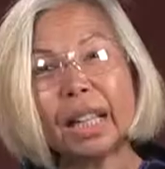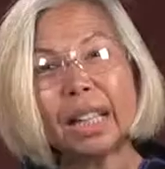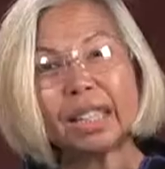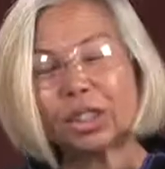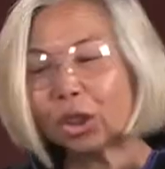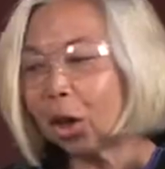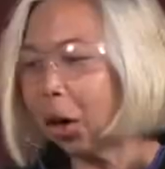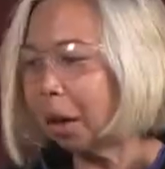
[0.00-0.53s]
like
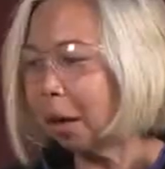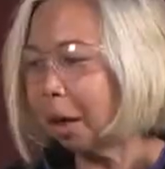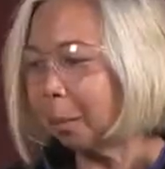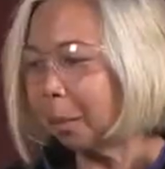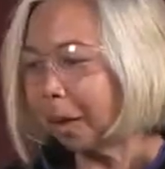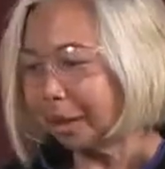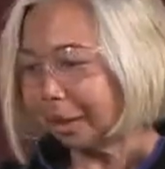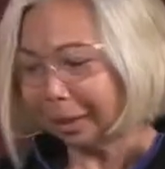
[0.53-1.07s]
it's gone
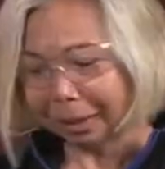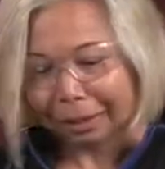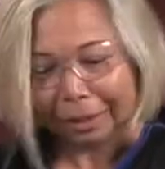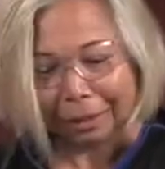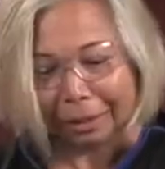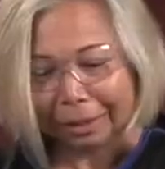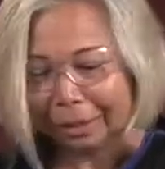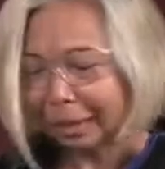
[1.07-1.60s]
up, hasn't
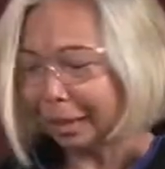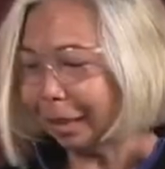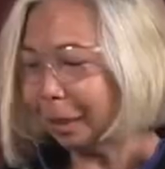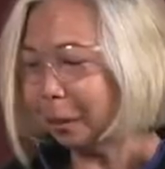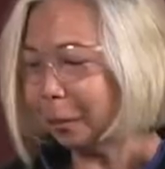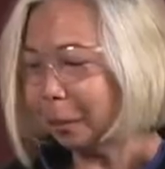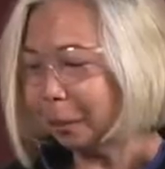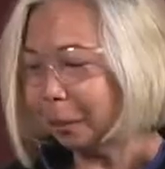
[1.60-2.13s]
it? Doesn't it?
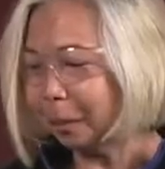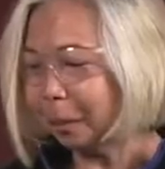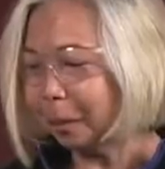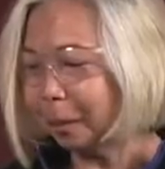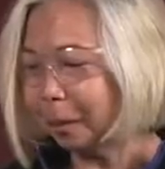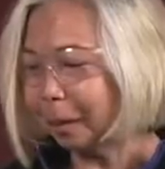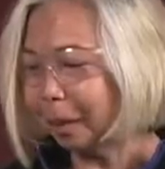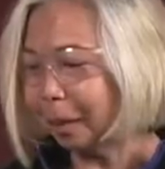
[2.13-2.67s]

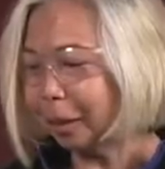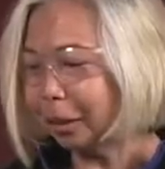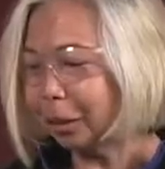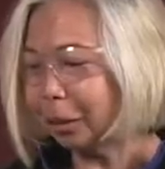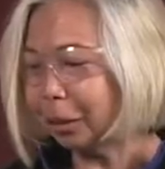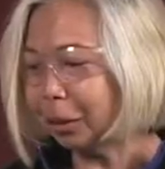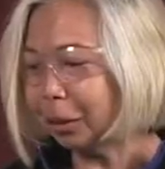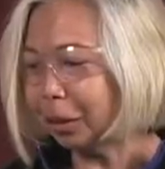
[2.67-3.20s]

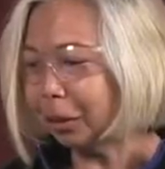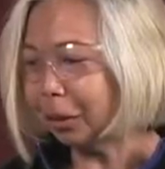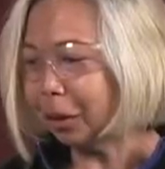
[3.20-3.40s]
Let's turn